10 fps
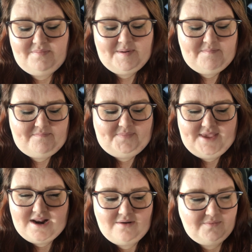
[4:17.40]
but
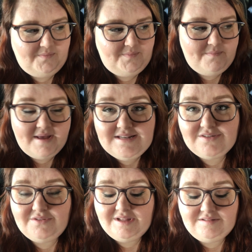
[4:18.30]

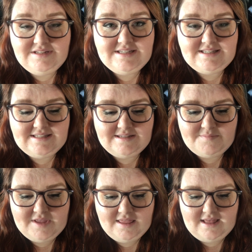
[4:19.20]
mental illness is
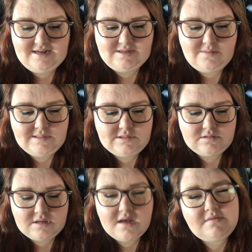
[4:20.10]
something that is always
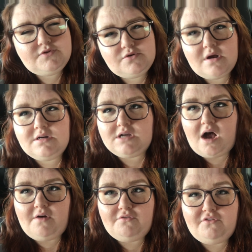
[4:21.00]
just kind of shrugged
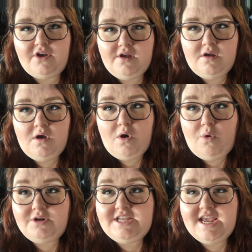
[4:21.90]
off
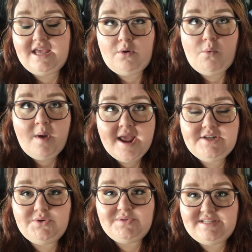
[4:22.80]
or taken way
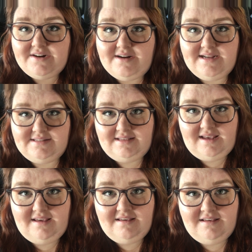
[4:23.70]
too
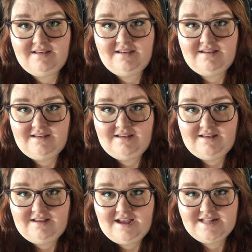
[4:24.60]
seriously.
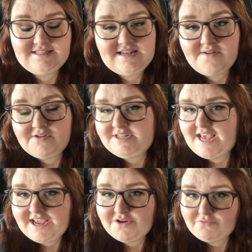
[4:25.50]
It's never
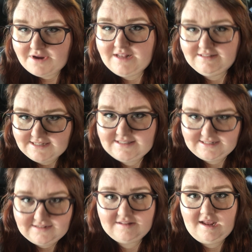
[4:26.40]
taken
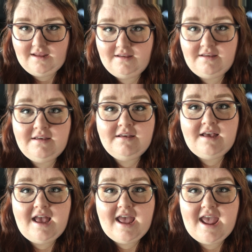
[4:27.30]
realistically.
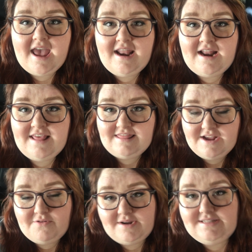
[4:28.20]
And I
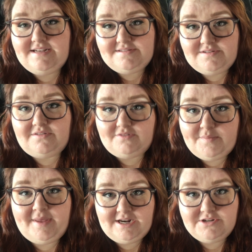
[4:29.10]
think Crazy
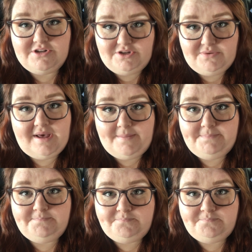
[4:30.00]
Ex-Girlfriend managed to do that.